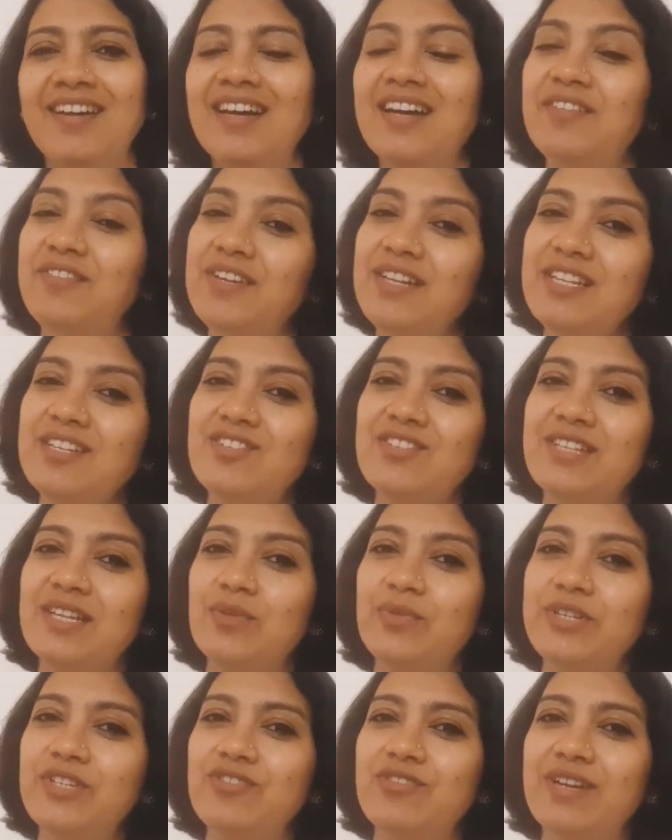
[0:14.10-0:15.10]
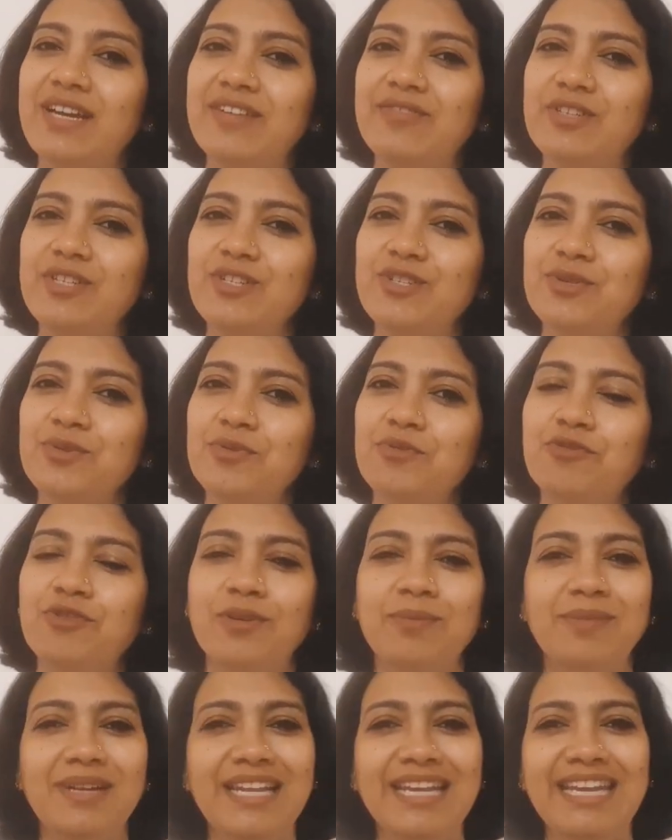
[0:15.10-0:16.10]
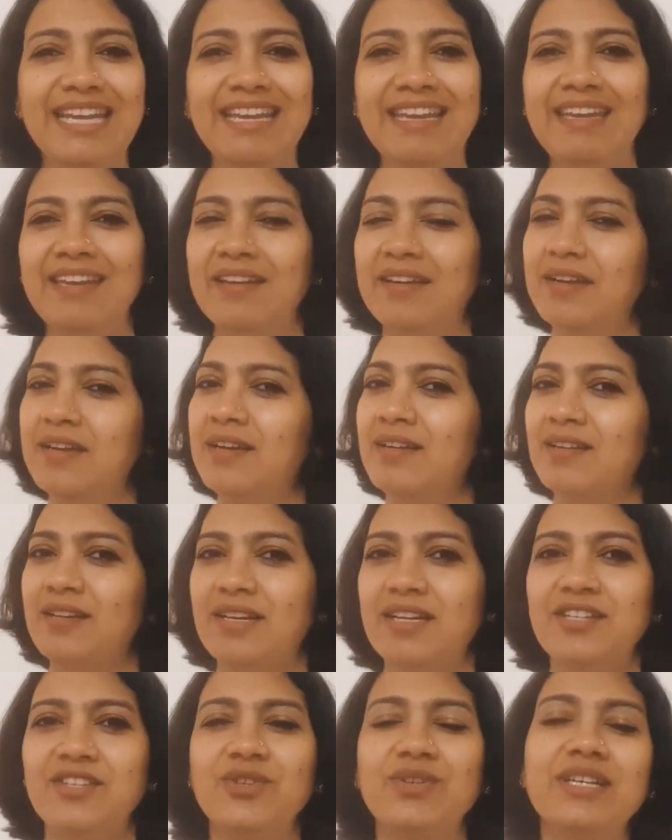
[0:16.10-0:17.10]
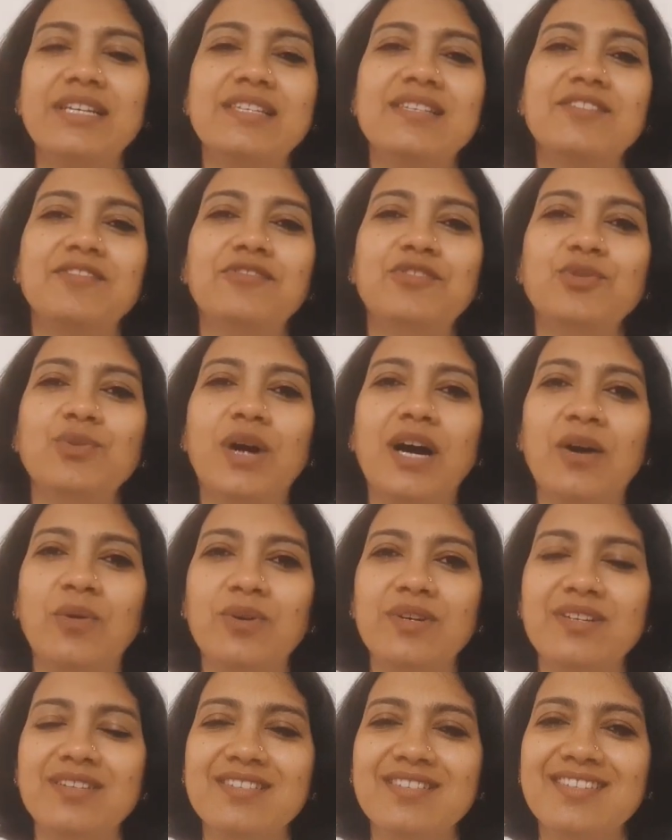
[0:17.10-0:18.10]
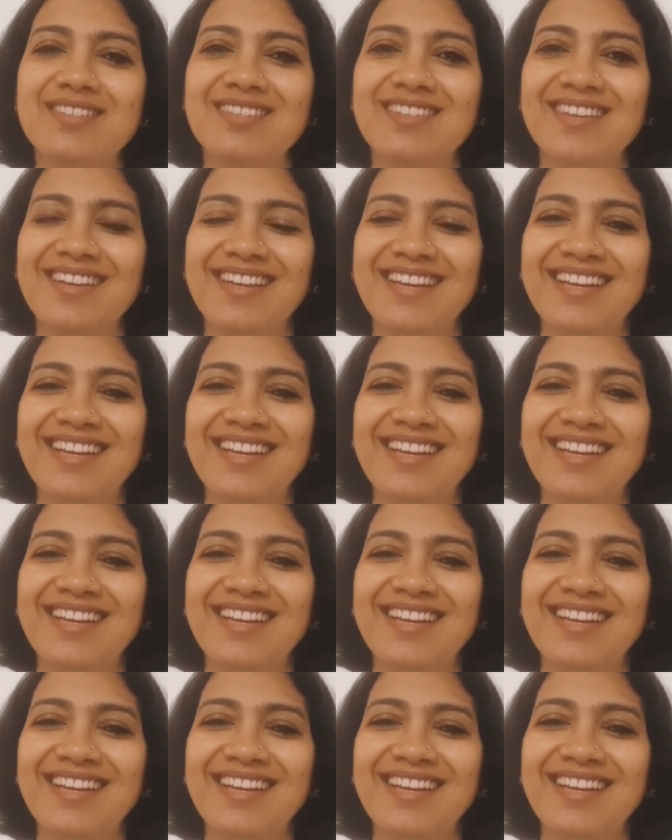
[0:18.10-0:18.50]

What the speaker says: A village that we traveled to from Leh. It took us a few hours.